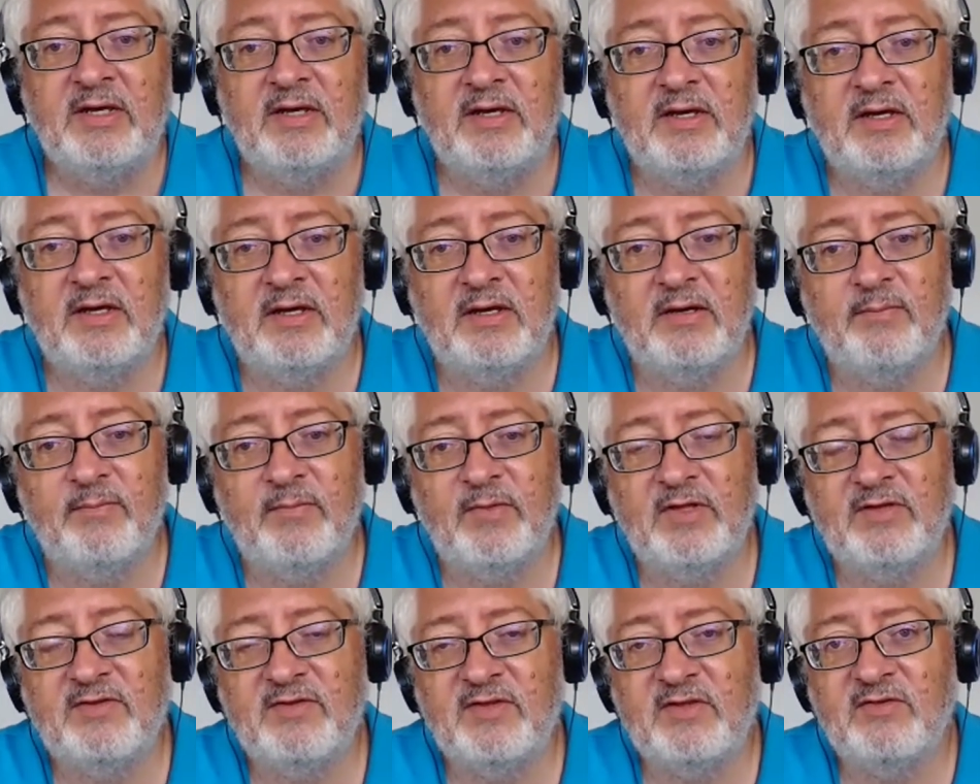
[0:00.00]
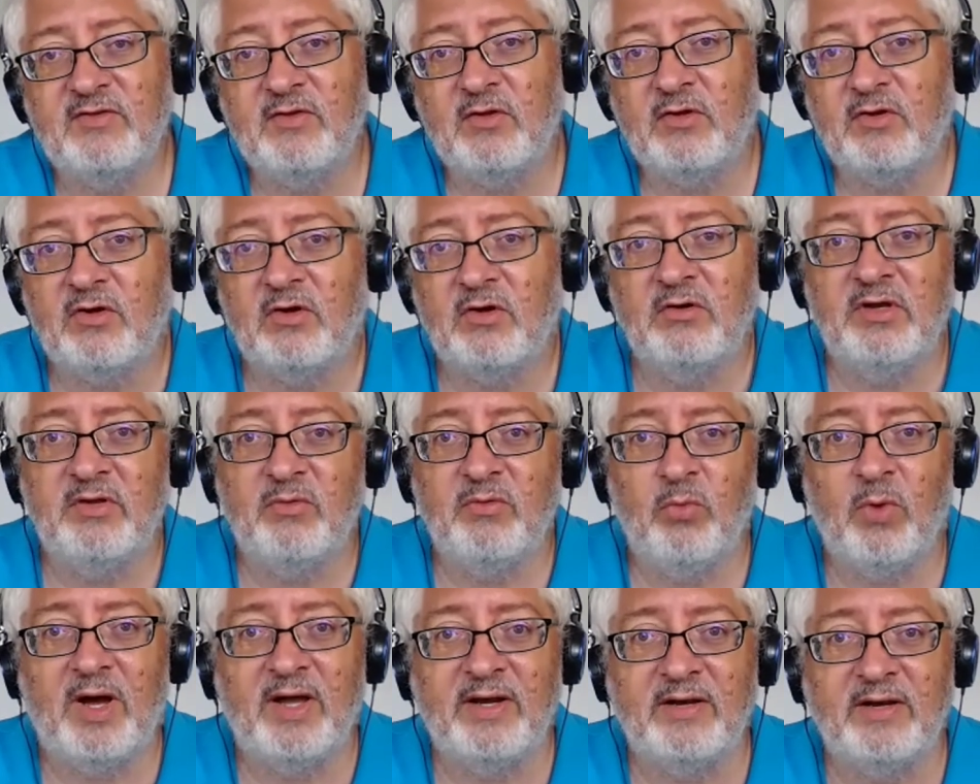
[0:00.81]
um, it's, it's not only
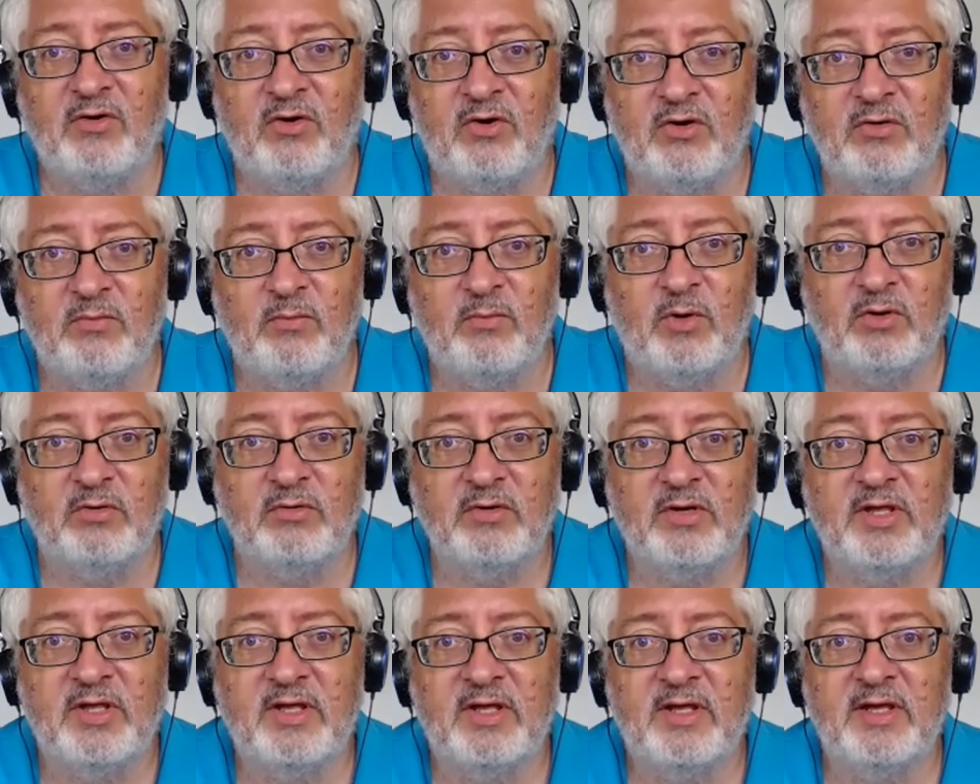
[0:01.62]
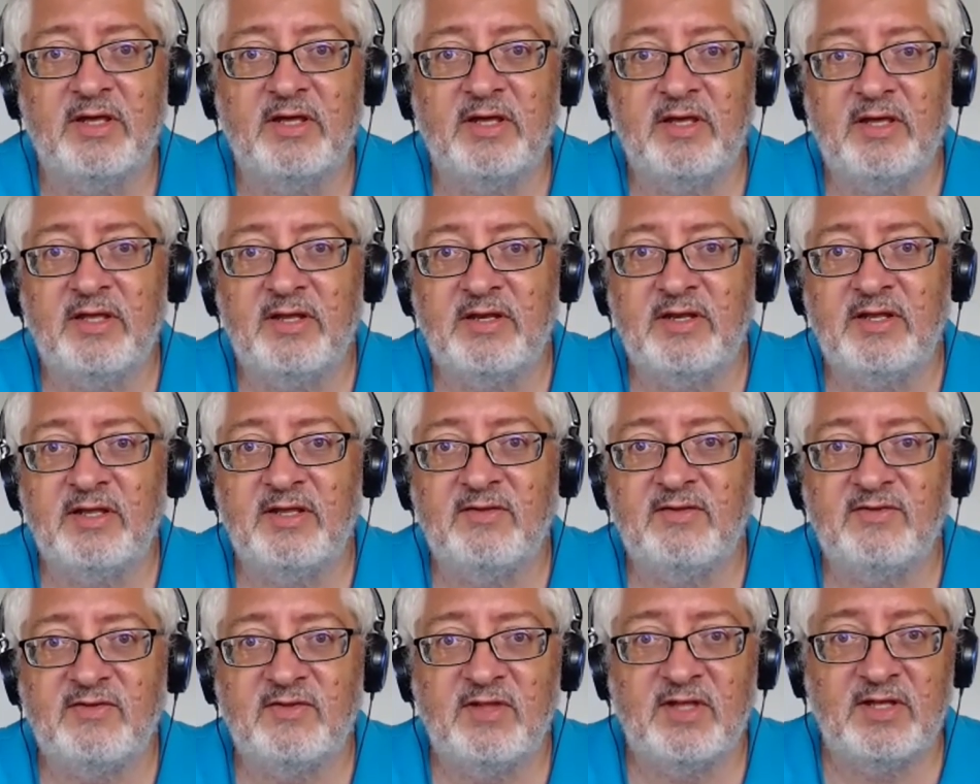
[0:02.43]
one hormone. Uh, it
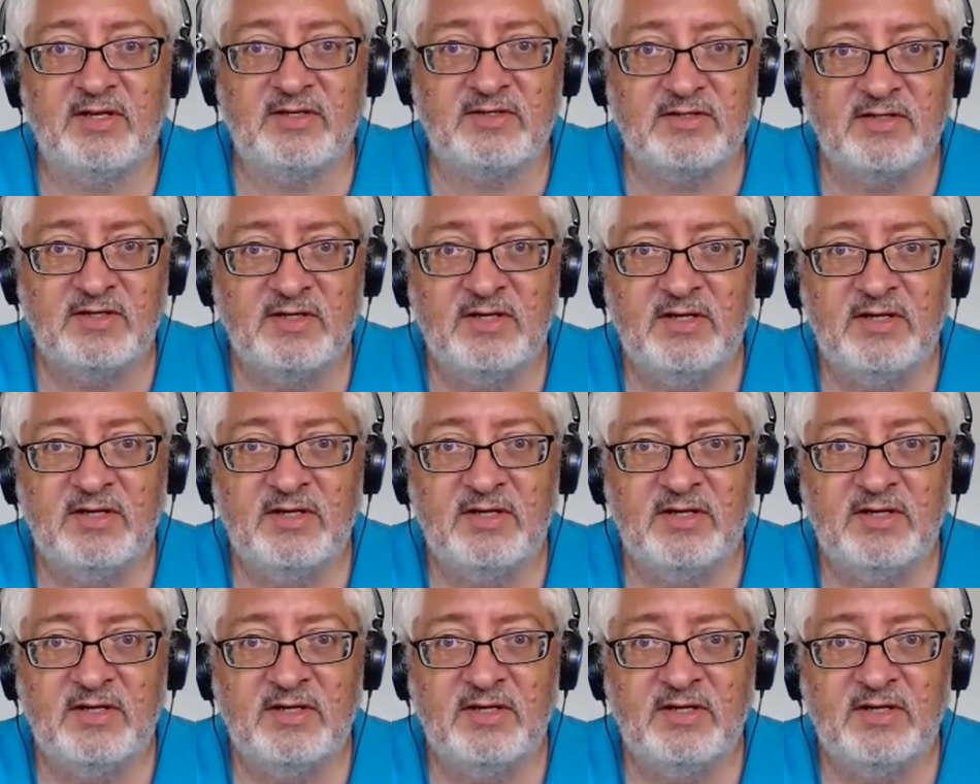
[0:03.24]
is that